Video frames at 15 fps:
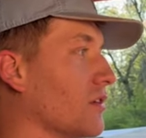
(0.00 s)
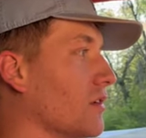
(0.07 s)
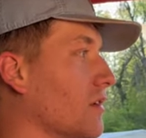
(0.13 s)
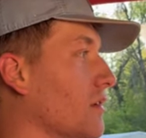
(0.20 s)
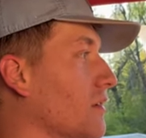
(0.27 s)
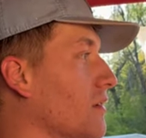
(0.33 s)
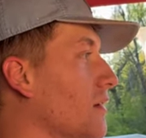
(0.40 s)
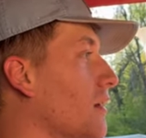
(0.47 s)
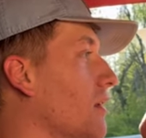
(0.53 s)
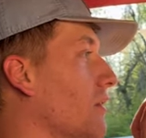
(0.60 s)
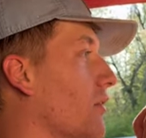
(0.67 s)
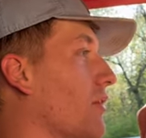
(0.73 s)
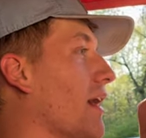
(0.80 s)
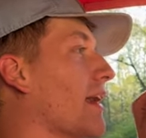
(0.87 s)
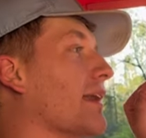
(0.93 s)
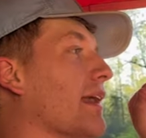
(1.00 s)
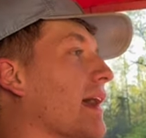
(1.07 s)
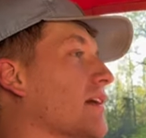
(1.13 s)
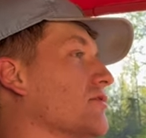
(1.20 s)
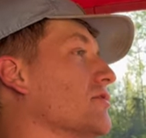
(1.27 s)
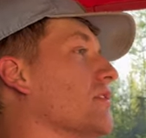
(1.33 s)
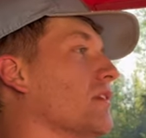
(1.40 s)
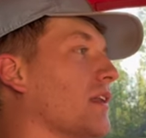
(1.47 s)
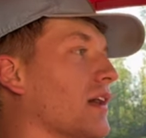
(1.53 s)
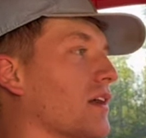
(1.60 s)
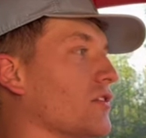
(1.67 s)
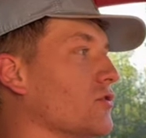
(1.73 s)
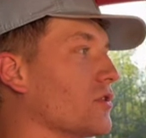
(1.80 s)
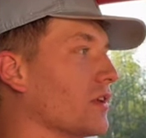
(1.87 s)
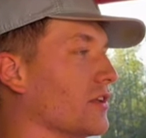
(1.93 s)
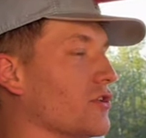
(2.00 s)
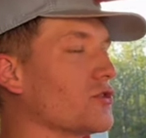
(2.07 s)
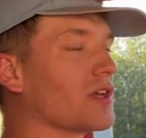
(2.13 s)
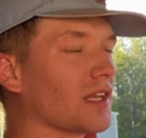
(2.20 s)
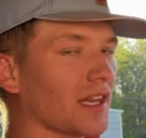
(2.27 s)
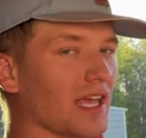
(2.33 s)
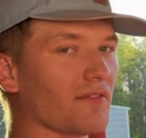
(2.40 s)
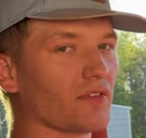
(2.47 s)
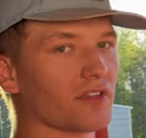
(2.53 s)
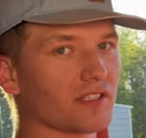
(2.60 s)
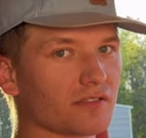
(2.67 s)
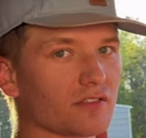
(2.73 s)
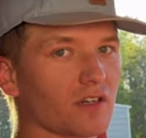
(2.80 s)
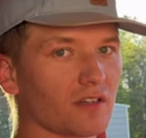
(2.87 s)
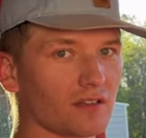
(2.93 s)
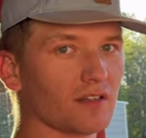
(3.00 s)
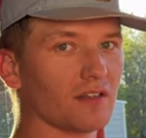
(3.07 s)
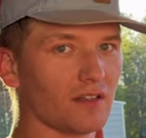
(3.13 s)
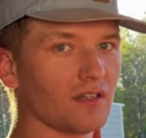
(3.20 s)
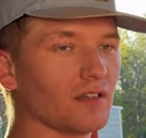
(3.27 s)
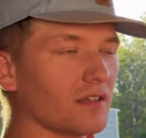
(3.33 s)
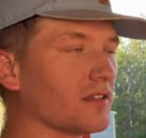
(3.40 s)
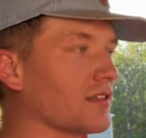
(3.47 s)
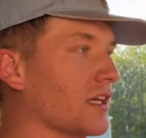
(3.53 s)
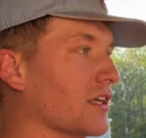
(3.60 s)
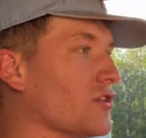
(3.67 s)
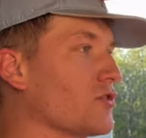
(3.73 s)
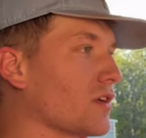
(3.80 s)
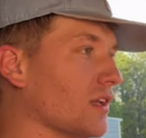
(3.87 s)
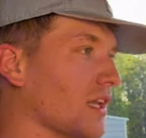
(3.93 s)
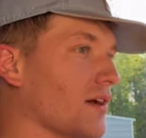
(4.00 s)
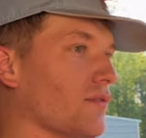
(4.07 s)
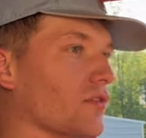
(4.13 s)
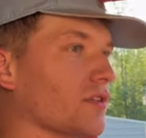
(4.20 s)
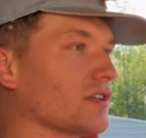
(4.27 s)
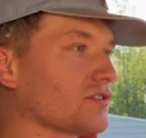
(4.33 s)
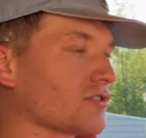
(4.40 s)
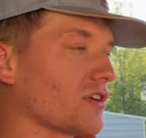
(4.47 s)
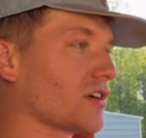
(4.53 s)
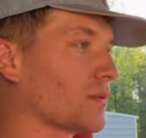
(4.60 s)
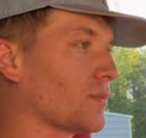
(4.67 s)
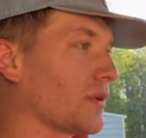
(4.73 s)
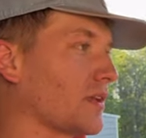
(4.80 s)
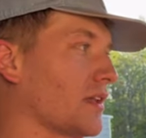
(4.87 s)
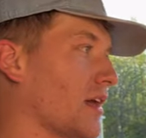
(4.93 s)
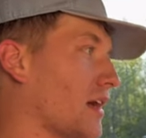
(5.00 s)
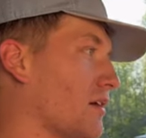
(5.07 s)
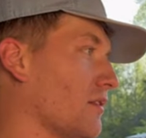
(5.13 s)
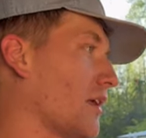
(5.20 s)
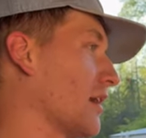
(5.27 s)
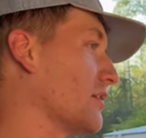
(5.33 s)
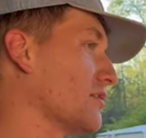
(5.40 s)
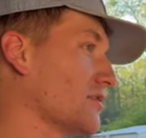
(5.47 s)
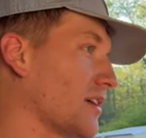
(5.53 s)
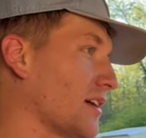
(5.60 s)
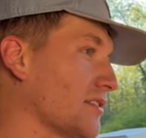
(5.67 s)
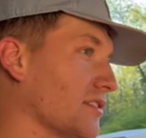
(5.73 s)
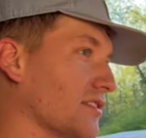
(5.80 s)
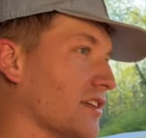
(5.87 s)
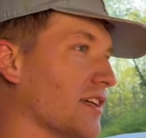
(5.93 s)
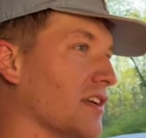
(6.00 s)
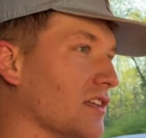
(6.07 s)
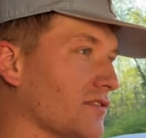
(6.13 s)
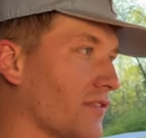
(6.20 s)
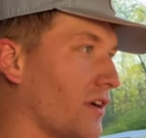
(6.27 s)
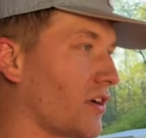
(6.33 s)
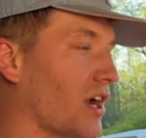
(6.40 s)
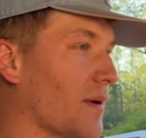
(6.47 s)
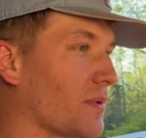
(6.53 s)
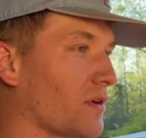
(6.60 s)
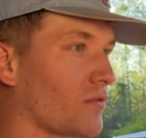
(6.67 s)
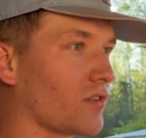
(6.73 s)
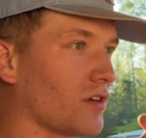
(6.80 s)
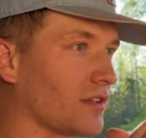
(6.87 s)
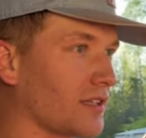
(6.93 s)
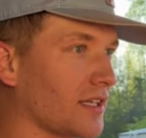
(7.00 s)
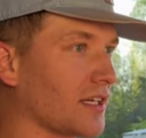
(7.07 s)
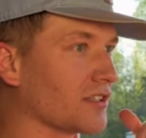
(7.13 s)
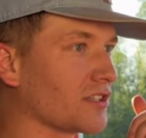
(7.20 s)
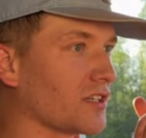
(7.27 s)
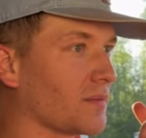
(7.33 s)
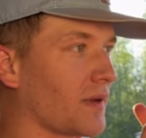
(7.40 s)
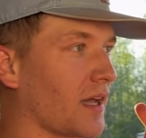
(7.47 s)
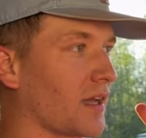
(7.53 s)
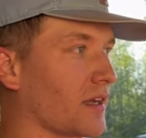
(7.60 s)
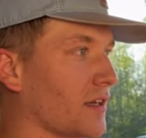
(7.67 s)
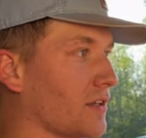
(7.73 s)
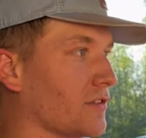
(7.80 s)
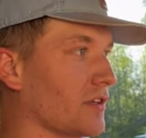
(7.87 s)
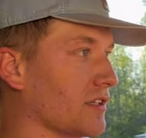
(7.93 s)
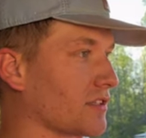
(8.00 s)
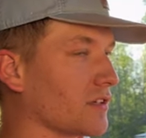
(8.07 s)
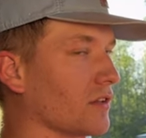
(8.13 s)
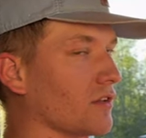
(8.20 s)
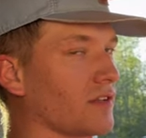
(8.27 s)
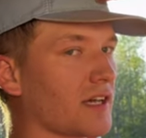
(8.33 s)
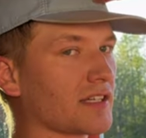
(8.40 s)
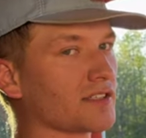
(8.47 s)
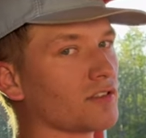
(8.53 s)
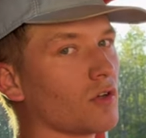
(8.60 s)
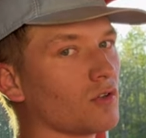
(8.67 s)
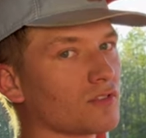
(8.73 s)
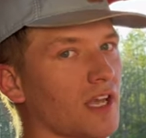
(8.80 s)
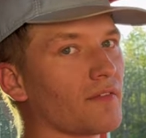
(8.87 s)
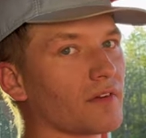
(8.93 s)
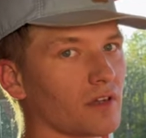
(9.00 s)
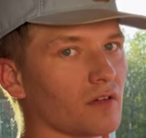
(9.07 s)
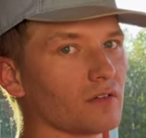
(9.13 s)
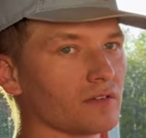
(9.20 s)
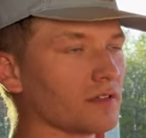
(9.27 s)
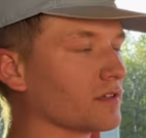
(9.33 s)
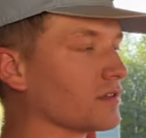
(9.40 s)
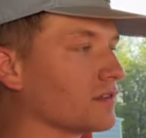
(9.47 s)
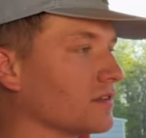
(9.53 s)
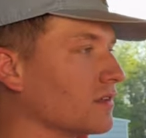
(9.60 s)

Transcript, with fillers: hood, they're like naturally like yeah you can, they you can they're kind of sloped down yeah you can front. level this truck completely out like just say it's a 10 inch fender gap in the front 10 inch in the back and it, it's gonna look like a it's gonna look like yeah, yeah. yeah.